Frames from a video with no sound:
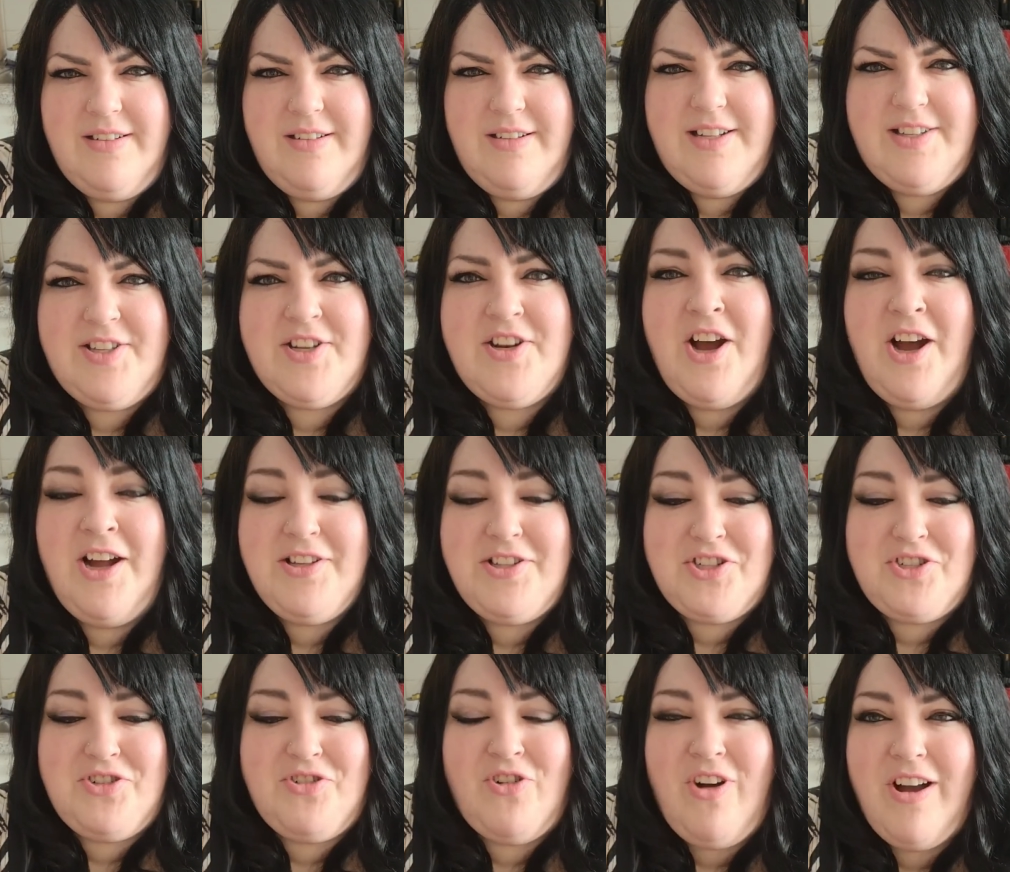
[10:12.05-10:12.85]
It's
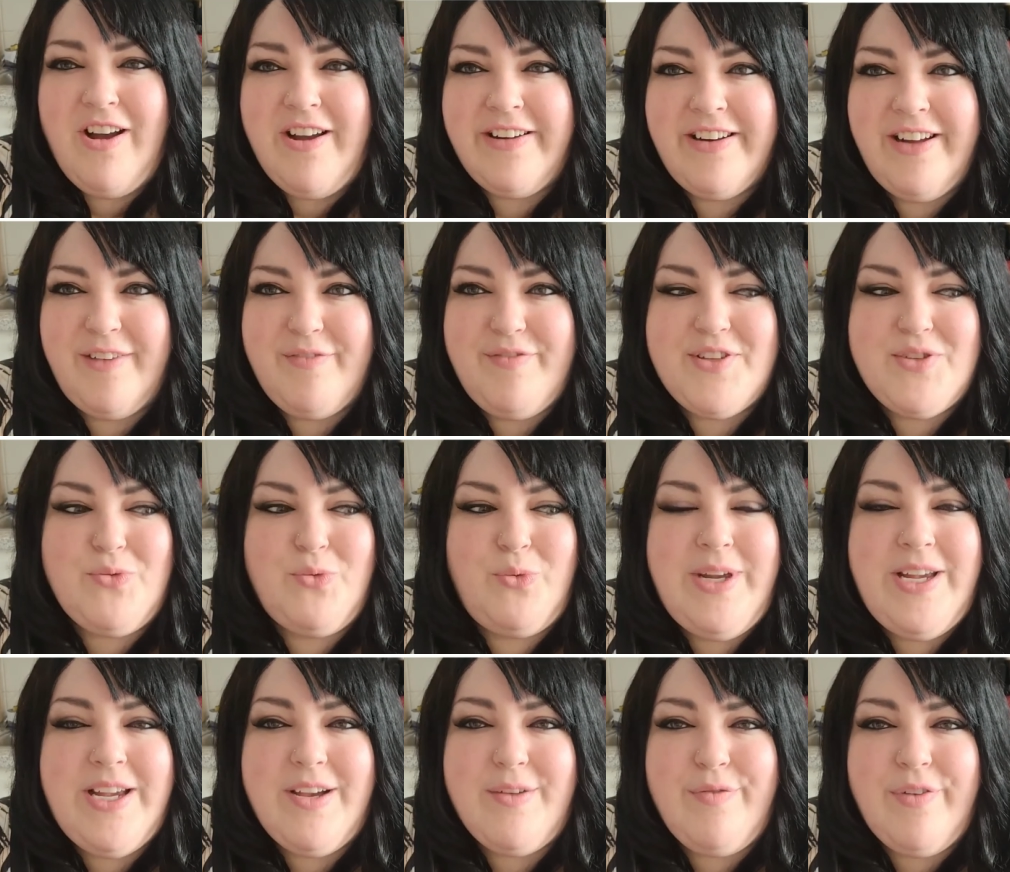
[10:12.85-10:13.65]
not strong enough, this
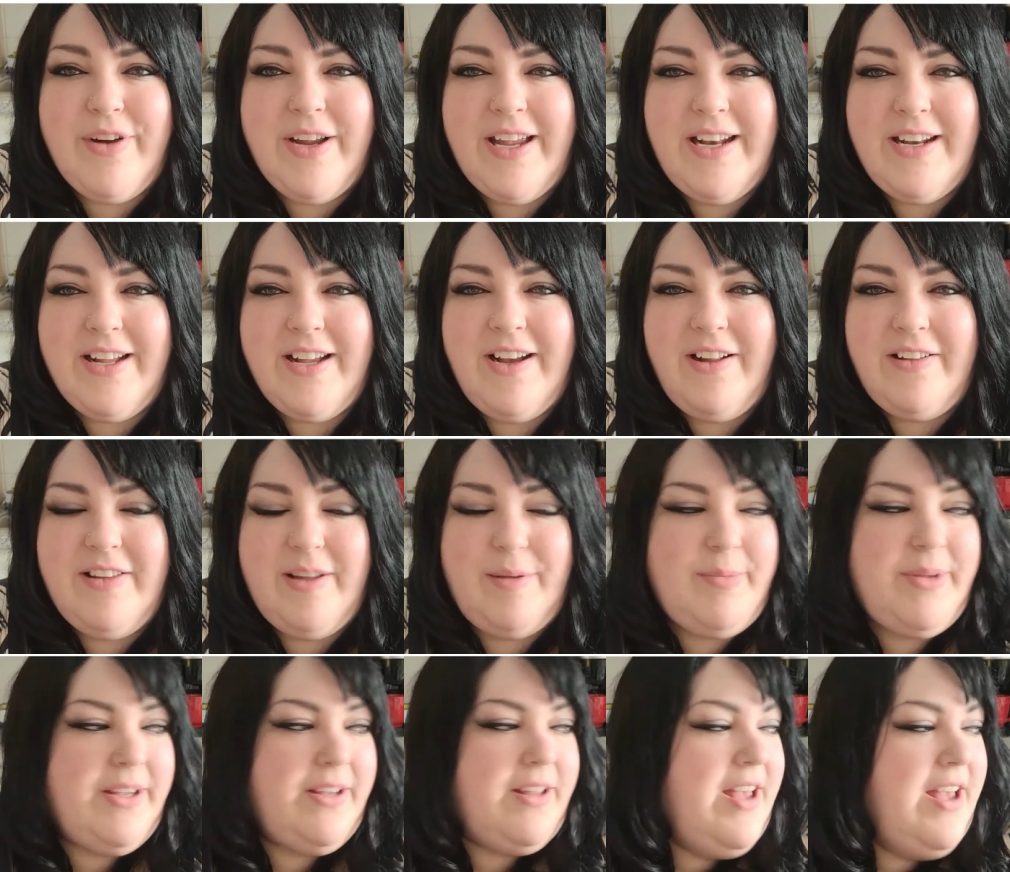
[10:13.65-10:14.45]
weak friggin'
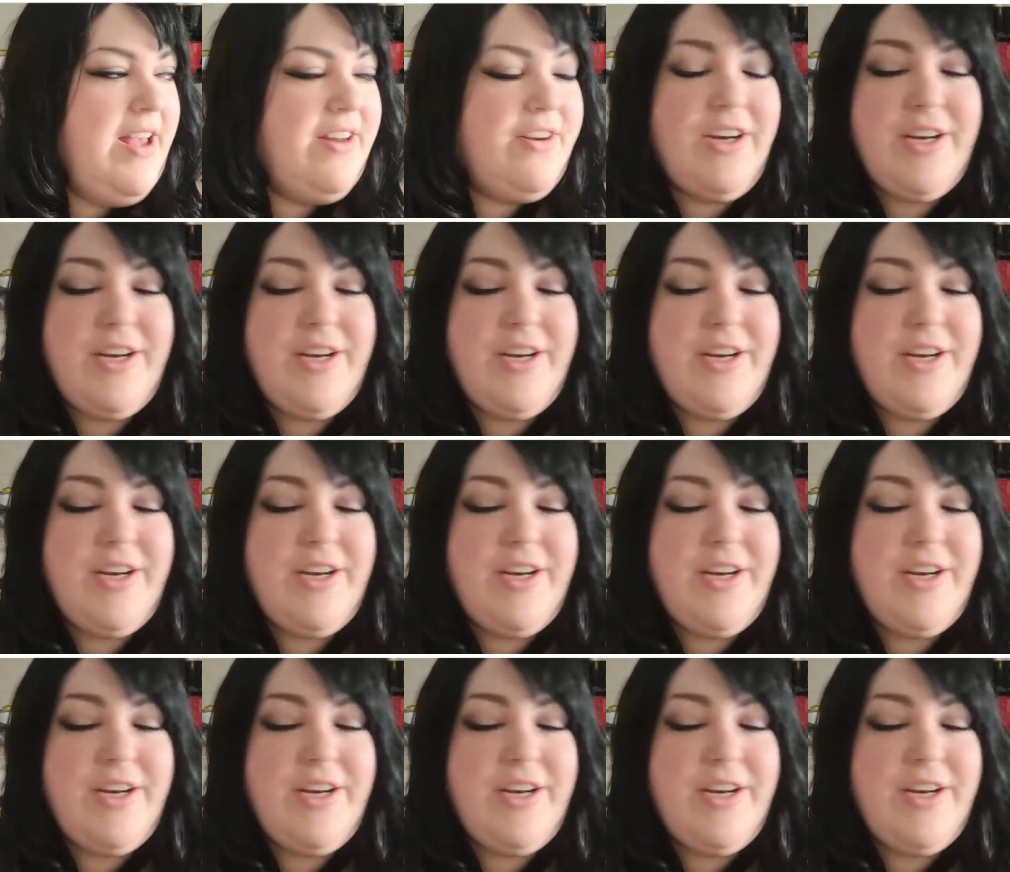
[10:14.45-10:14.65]
Colombian,